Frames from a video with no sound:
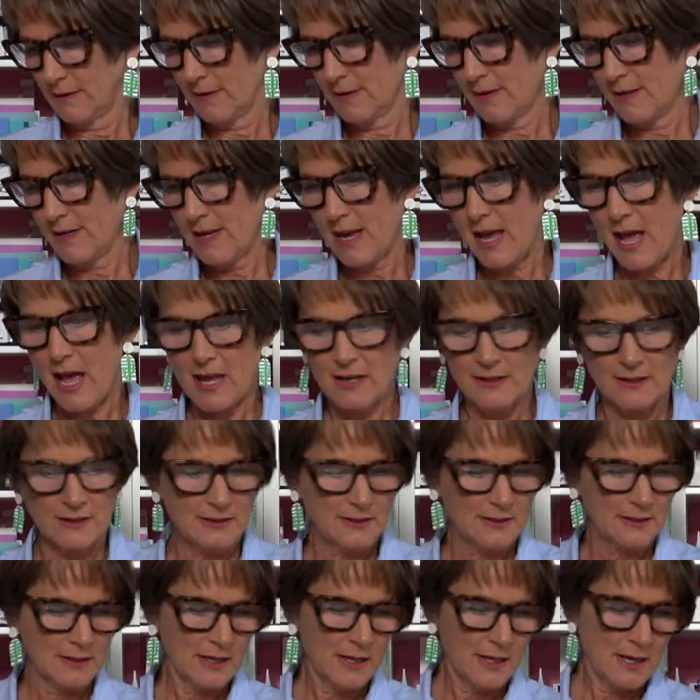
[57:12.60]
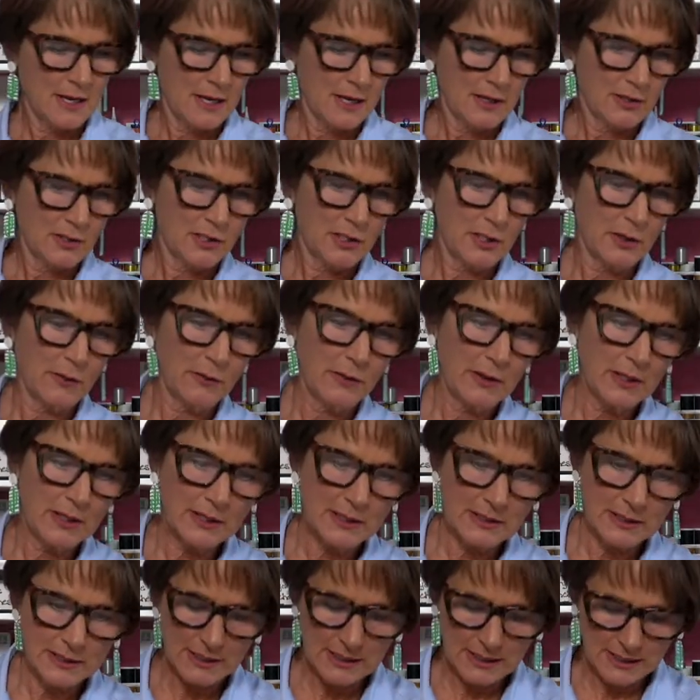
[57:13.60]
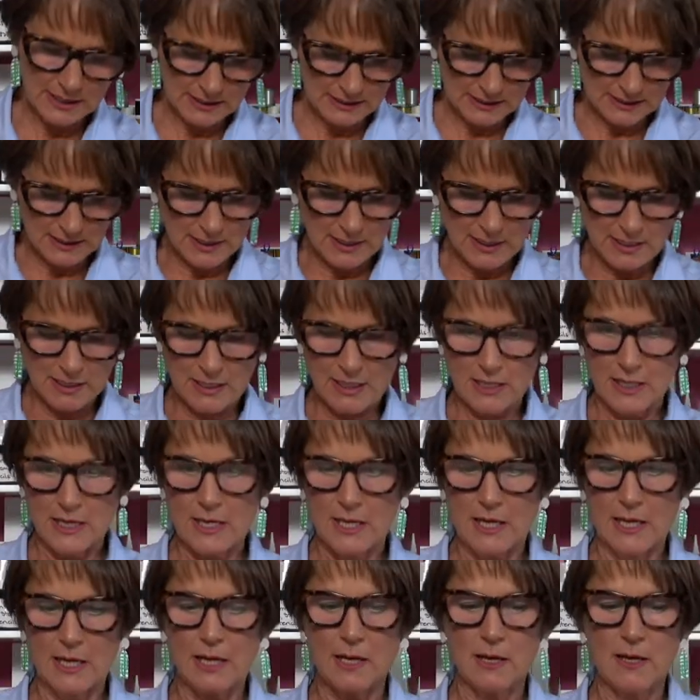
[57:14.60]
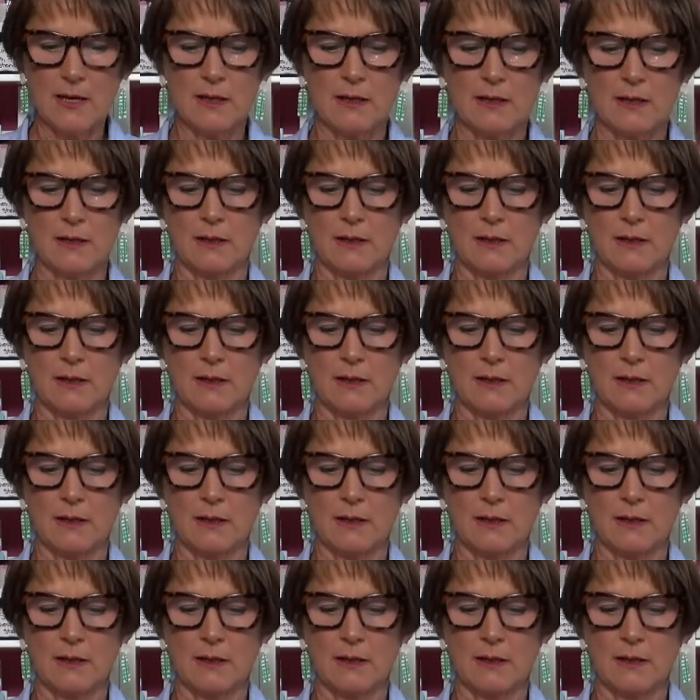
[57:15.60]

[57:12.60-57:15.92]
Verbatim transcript: Yes. So this is the